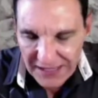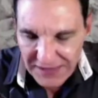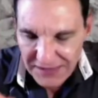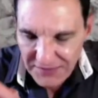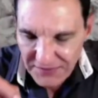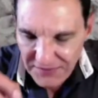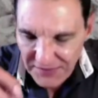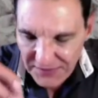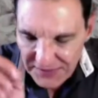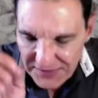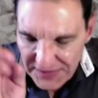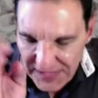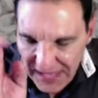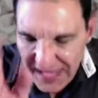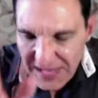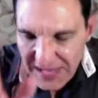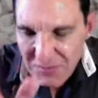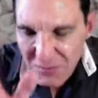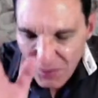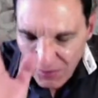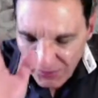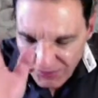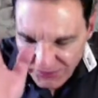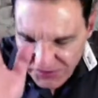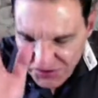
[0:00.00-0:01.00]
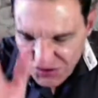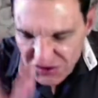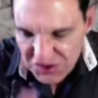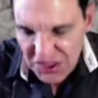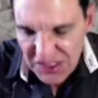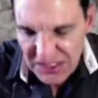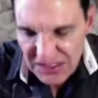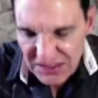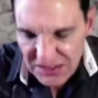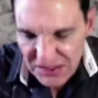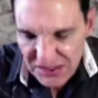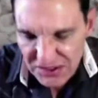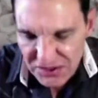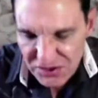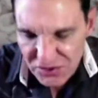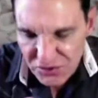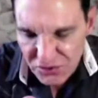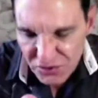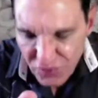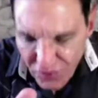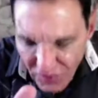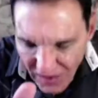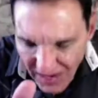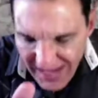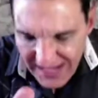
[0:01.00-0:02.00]
And in the name of Jesus
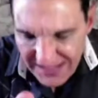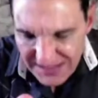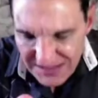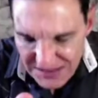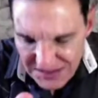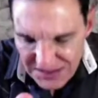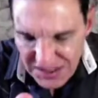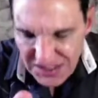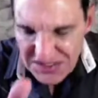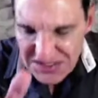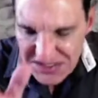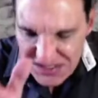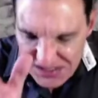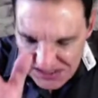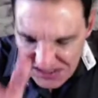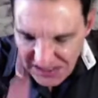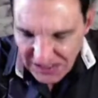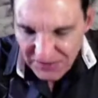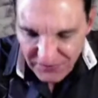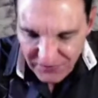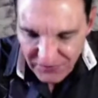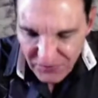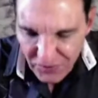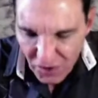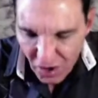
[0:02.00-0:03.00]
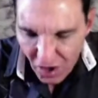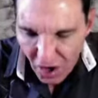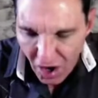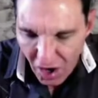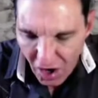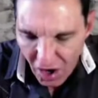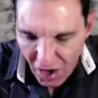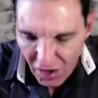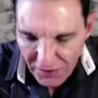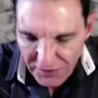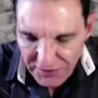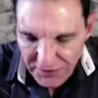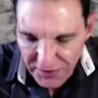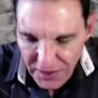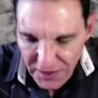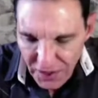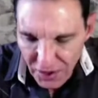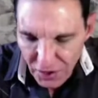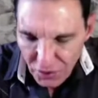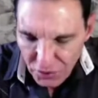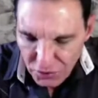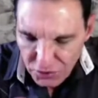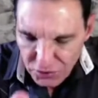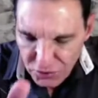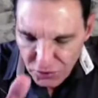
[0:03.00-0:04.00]
Christ, the Son of God,
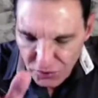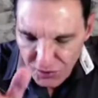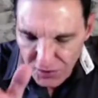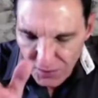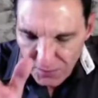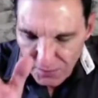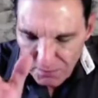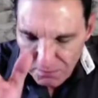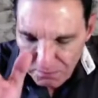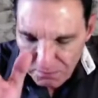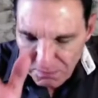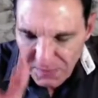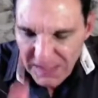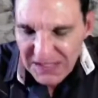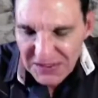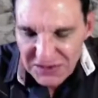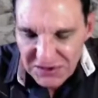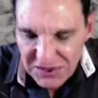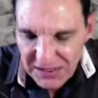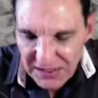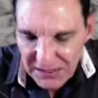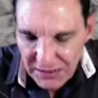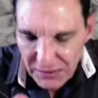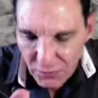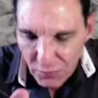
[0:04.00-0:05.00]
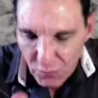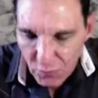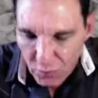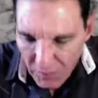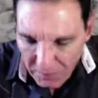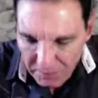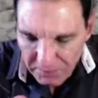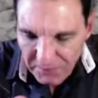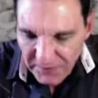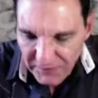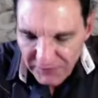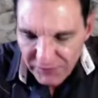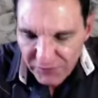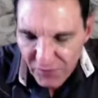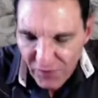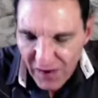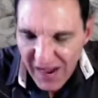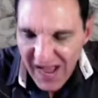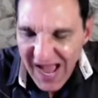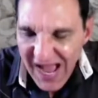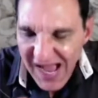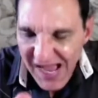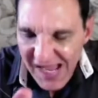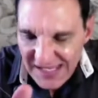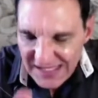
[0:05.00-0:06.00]
who took a beating and a whipping
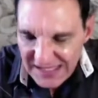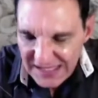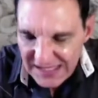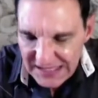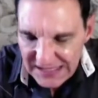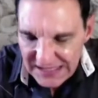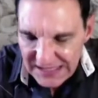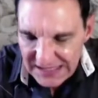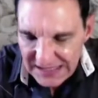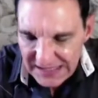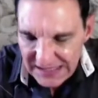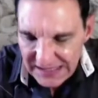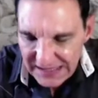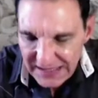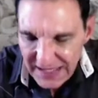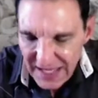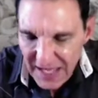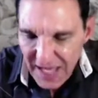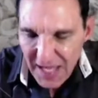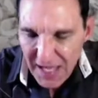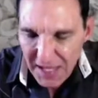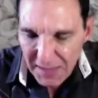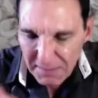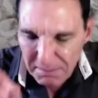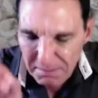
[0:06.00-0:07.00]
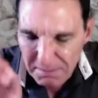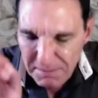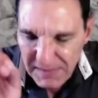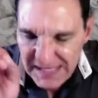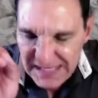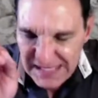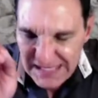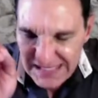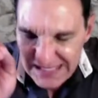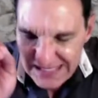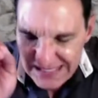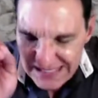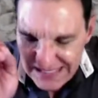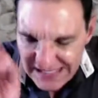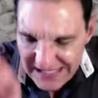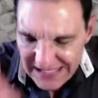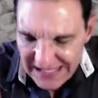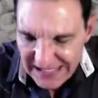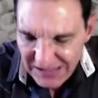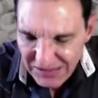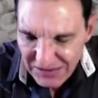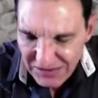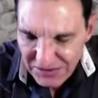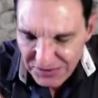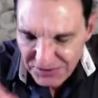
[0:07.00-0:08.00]
for our healing, be
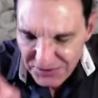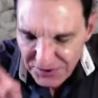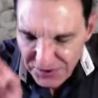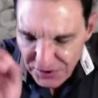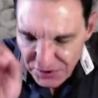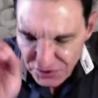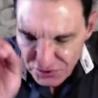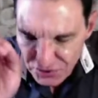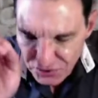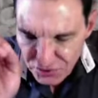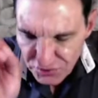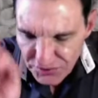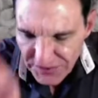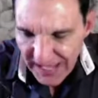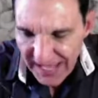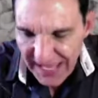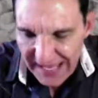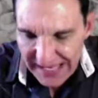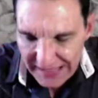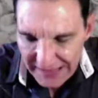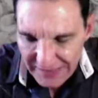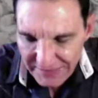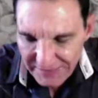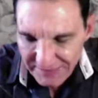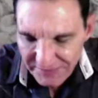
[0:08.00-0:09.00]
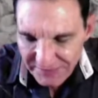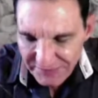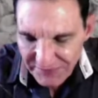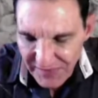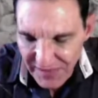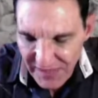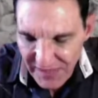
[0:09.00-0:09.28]
healed today.